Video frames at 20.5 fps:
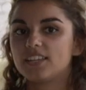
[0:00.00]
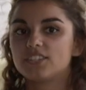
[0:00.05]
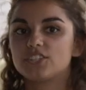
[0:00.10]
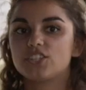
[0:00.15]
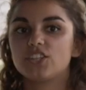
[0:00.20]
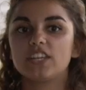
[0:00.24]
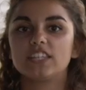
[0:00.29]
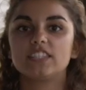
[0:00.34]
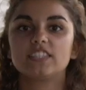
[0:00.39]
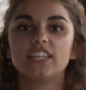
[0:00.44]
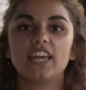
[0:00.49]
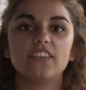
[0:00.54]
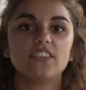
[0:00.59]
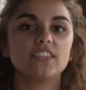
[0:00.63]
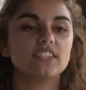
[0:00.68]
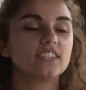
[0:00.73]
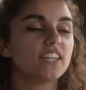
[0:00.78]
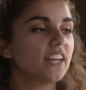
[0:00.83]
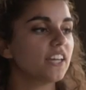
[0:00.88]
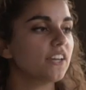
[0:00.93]
So they say
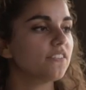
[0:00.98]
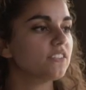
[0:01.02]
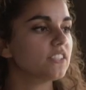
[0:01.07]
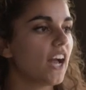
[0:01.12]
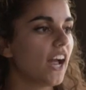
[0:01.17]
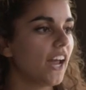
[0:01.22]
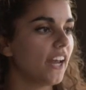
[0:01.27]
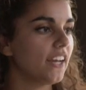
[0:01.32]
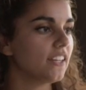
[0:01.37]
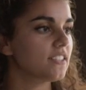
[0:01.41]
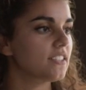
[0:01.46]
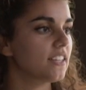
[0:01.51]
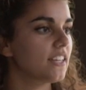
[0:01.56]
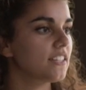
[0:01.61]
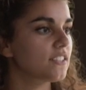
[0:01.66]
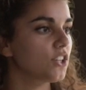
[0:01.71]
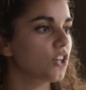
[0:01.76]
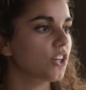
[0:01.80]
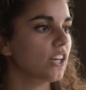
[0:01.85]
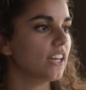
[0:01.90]
the study of science
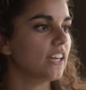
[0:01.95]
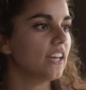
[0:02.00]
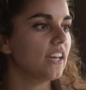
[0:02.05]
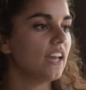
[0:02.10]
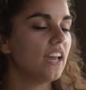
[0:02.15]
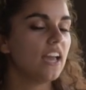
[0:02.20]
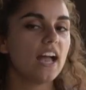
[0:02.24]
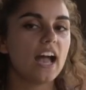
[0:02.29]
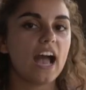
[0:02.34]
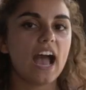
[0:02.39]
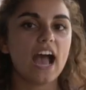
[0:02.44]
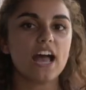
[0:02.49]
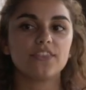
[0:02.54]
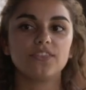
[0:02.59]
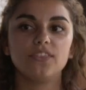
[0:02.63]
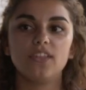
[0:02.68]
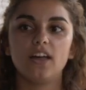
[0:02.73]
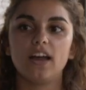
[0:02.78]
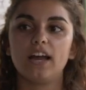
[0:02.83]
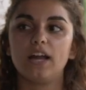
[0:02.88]
is looking at
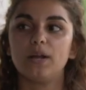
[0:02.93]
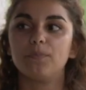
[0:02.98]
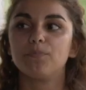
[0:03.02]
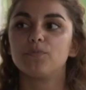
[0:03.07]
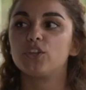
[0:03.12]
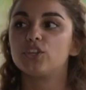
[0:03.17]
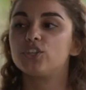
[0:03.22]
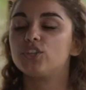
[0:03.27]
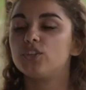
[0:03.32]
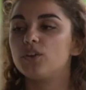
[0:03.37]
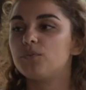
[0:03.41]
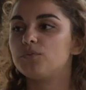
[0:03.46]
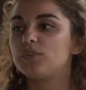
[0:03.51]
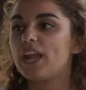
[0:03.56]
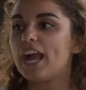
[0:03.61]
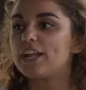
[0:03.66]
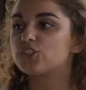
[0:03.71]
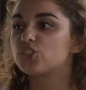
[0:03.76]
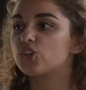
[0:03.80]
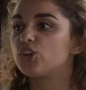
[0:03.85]
um, the
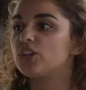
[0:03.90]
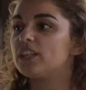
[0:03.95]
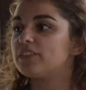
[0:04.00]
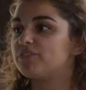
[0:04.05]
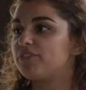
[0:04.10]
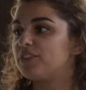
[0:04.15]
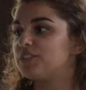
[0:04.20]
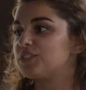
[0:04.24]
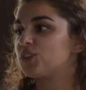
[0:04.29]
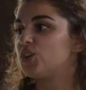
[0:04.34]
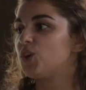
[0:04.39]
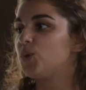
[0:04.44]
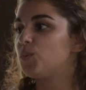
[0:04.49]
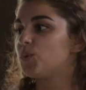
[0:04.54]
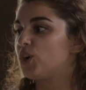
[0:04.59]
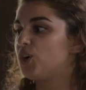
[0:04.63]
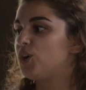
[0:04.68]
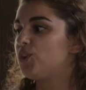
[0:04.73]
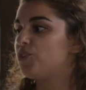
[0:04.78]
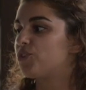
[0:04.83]
natural and physical
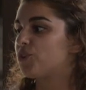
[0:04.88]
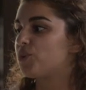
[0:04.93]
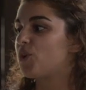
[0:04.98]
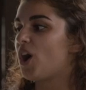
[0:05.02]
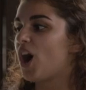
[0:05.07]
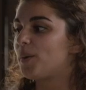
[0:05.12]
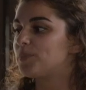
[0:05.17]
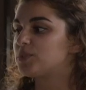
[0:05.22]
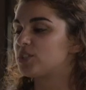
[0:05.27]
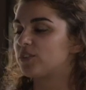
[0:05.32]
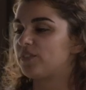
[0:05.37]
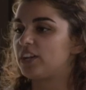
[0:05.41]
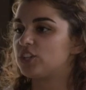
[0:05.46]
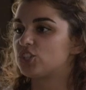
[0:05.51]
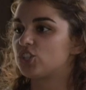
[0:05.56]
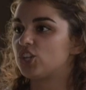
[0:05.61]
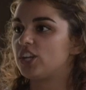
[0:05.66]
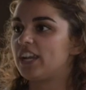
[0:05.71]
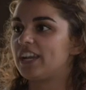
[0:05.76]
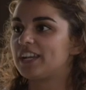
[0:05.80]
world through
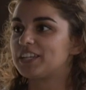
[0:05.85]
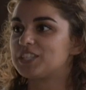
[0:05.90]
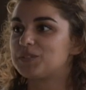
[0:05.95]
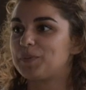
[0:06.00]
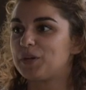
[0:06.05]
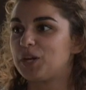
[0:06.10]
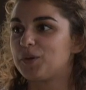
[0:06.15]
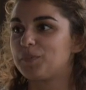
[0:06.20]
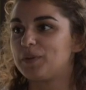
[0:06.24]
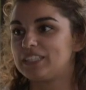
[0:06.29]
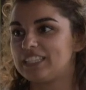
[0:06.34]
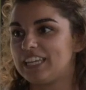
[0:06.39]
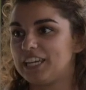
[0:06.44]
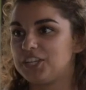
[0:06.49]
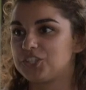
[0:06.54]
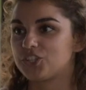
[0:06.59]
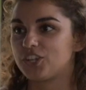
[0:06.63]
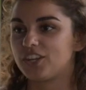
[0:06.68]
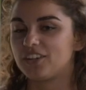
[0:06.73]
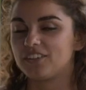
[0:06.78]
observation and
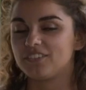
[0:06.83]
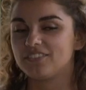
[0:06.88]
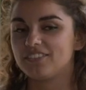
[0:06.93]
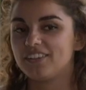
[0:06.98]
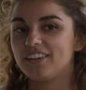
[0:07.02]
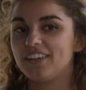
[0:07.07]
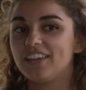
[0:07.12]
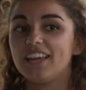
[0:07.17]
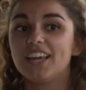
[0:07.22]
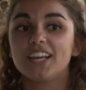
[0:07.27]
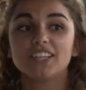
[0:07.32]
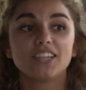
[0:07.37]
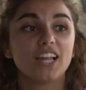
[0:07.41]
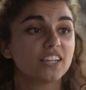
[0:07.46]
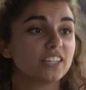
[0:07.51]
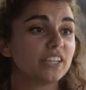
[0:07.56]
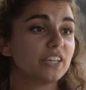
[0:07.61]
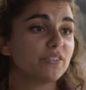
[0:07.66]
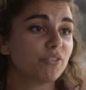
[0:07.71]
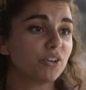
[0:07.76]
experimentation.
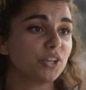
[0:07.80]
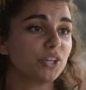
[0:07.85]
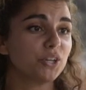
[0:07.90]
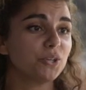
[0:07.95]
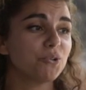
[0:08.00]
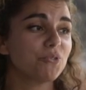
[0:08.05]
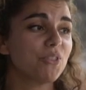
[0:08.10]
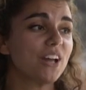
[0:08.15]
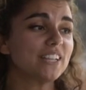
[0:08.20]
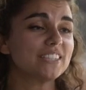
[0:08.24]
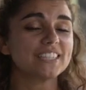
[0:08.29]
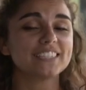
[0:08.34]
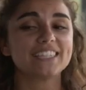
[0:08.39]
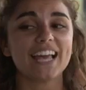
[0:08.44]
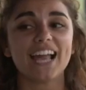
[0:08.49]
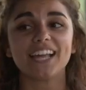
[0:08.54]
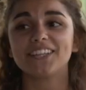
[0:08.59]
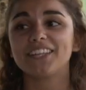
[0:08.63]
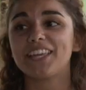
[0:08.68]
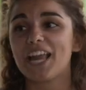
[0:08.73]
Luckily for you, that's
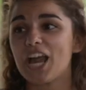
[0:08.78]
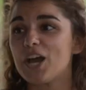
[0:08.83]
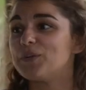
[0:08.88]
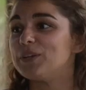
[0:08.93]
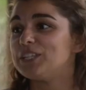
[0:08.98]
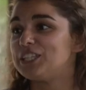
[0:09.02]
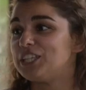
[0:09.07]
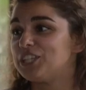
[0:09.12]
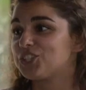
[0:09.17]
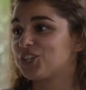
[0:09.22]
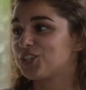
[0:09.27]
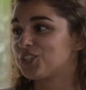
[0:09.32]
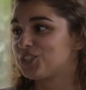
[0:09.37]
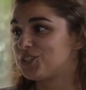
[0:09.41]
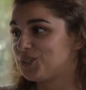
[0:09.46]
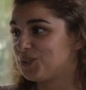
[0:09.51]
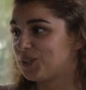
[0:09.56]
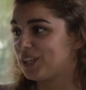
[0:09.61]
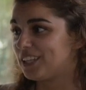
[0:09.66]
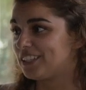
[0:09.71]
exactly how we teach our
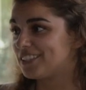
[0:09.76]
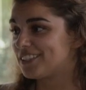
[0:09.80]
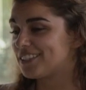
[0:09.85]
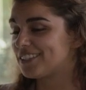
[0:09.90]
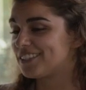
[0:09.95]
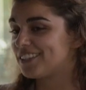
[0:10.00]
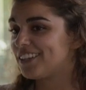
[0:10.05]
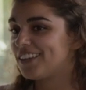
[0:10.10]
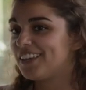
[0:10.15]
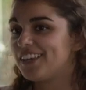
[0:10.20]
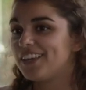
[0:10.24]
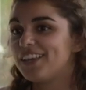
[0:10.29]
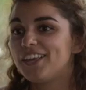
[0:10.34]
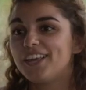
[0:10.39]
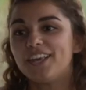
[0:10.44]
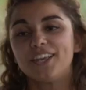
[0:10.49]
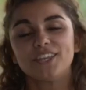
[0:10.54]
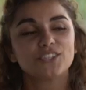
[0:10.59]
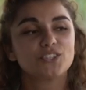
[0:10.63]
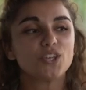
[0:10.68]
students.
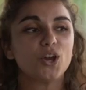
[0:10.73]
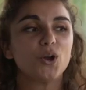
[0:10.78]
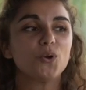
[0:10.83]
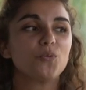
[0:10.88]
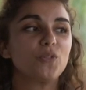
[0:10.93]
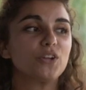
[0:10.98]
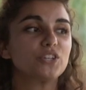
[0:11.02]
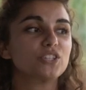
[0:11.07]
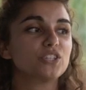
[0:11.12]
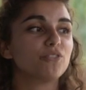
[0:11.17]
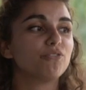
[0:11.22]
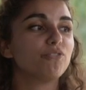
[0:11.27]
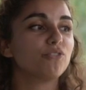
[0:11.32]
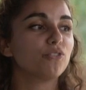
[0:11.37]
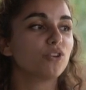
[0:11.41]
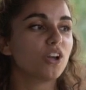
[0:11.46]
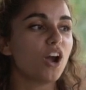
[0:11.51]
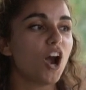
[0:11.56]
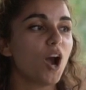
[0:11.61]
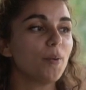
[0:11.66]
So there's a
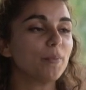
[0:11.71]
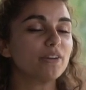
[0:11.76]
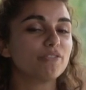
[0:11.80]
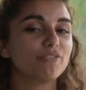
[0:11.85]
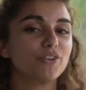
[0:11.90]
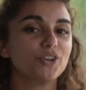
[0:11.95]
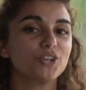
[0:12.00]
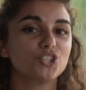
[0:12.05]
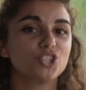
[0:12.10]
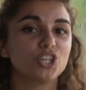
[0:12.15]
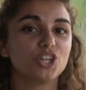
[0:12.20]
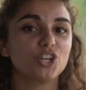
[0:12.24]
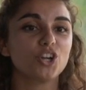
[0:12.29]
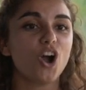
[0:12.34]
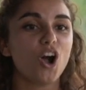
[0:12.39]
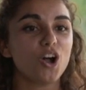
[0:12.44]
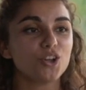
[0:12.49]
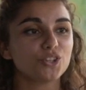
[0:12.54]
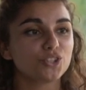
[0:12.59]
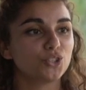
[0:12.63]
common first
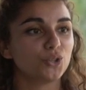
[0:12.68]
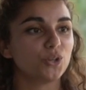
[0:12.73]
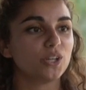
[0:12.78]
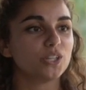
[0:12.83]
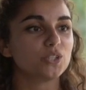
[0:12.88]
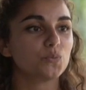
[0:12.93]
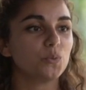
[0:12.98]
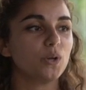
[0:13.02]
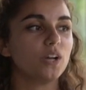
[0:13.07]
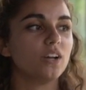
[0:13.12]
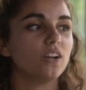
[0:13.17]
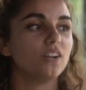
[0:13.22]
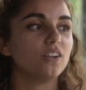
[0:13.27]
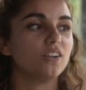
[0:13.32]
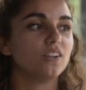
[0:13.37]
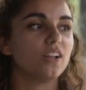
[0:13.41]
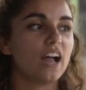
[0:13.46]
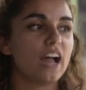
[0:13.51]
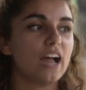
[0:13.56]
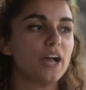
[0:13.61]
year all students
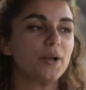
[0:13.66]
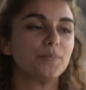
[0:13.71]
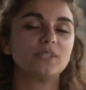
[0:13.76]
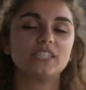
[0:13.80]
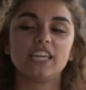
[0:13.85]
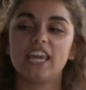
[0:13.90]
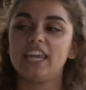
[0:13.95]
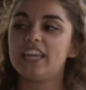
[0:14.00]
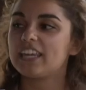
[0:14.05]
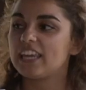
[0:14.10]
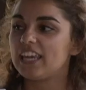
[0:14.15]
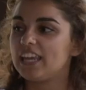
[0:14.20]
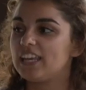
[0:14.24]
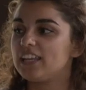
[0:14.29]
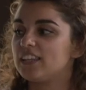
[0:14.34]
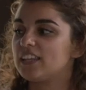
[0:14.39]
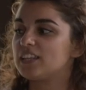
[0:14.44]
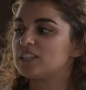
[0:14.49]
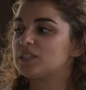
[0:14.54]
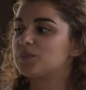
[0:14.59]
will um, take
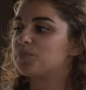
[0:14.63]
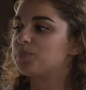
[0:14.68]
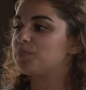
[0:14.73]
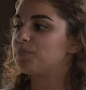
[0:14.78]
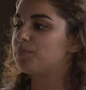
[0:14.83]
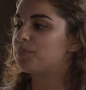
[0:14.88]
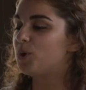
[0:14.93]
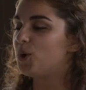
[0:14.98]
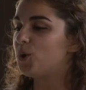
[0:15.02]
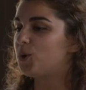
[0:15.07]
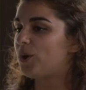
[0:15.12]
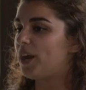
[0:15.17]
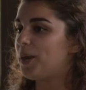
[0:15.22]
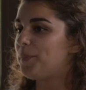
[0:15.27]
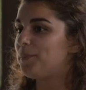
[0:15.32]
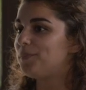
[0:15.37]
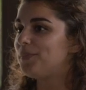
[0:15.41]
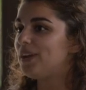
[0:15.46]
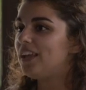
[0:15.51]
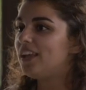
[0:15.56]
in this
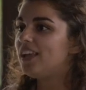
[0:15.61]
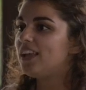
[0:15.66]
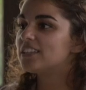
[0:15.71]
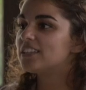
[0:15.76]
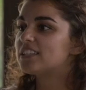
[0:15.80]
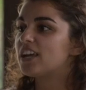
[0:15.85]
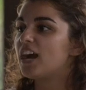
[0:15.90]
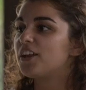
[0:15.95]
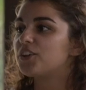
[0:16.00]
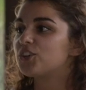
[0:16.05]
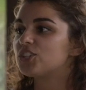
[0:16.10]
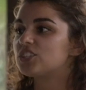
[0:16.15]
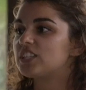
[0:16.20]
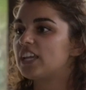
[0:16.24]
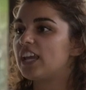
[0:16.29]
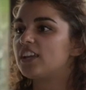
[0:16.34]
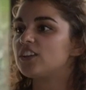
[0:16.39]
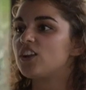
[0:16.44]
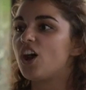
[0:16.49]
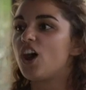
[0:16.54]
program to
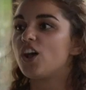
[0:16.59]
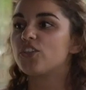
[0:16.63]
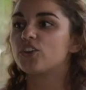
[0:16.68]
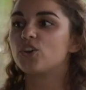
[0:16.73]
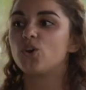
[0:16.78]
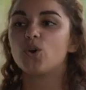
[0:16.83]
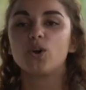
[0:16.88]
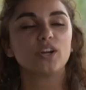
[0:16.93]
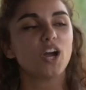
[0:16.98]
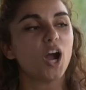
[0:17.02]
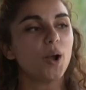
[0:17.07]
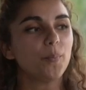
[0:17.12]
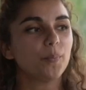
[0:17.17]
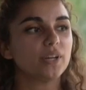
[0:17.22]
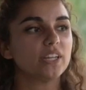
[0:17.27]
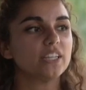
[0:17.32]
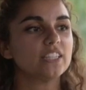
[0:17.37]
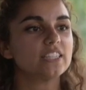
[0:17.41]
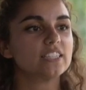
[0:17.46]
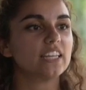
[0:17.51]
understand all the core
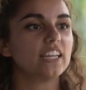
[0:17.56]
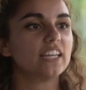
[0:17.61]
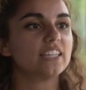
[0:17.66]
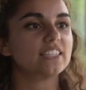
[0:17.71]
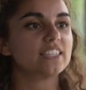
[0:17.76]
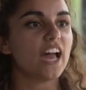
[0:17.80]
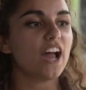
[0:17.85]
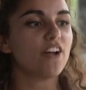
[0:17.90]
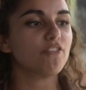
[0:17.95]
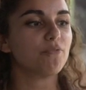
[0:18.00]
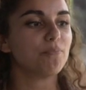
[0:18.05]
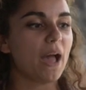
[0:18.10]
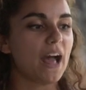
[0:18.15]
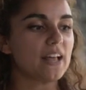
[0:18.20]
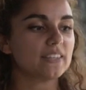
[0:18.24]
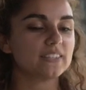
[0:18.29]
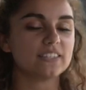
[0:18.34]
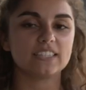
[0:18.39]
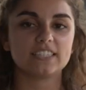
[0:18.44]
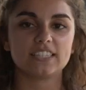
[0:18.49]
competencies of
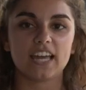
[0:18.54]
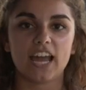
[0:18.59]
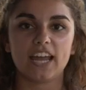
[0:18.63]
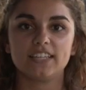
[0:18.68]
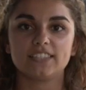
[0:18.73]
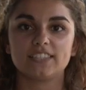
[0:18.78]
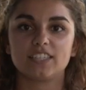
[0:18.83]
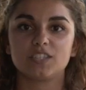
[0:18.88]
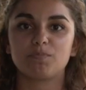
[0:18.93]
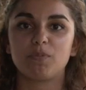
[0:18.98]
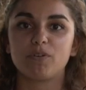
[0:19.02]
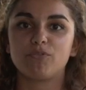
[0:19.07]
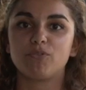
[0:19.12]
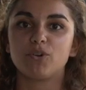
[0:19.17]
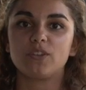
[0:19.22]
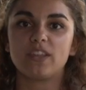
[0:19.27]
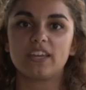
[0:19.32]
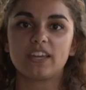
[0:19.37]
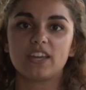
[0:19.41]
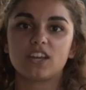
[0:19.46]
math and sciences
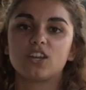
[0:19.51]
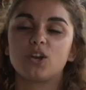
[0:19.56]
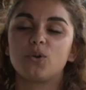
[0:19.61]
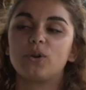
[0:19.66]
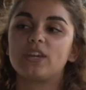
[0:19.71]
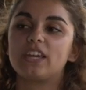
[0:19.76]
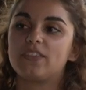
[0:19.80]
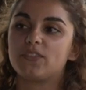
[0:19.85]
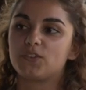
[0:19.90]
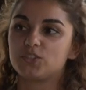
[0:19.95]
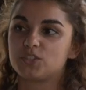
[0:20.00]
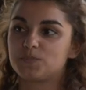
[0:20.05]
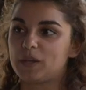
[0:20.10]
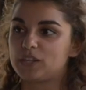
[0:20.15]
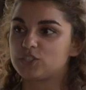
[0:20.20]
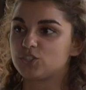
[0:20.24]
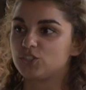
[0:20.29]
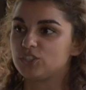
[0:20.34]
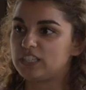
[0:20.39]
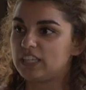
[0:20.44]
before they get going in their
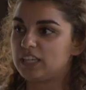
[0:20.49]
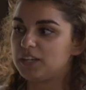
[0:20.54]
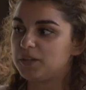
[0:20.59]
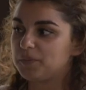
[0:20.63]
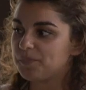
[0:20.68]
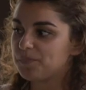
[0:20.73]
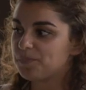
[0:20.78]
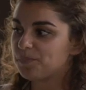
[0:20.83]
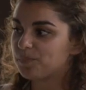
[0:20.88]
specialty.